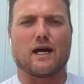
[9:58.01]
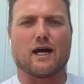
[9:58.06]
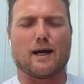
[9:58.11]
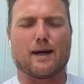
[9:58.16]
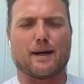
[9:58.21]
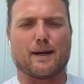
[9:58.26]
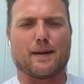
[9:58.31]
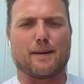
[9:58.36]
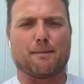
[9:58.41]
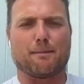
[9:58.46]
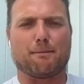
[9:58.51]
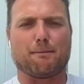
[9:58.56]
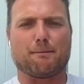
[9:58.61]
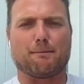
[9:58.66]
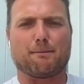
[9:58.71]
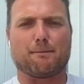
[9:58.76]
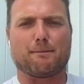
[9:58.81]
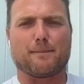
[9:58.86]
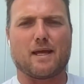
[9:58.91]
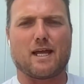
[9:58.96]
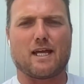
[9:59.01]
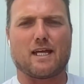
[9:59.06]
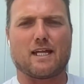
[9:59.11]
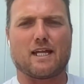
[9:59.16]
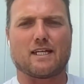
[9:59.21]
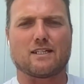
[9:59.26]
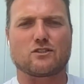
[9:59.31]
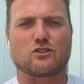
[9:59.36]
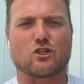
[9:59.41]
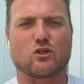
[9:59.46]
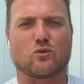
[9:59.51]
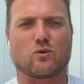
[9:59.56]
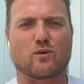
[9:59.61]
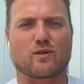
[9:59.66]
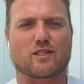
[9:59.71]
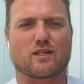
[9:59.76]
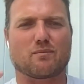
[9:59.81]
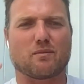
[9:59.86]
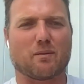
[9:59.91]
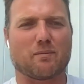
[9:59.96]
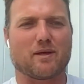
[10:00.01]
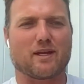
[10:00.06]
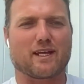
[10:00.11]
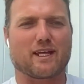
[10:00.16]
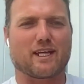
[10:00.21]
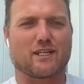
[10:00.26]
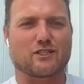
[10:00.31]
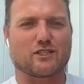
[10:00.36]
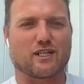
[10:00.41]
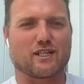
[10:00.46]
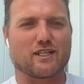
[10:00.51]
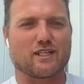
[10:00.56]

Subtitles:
And so when we're talking about medication,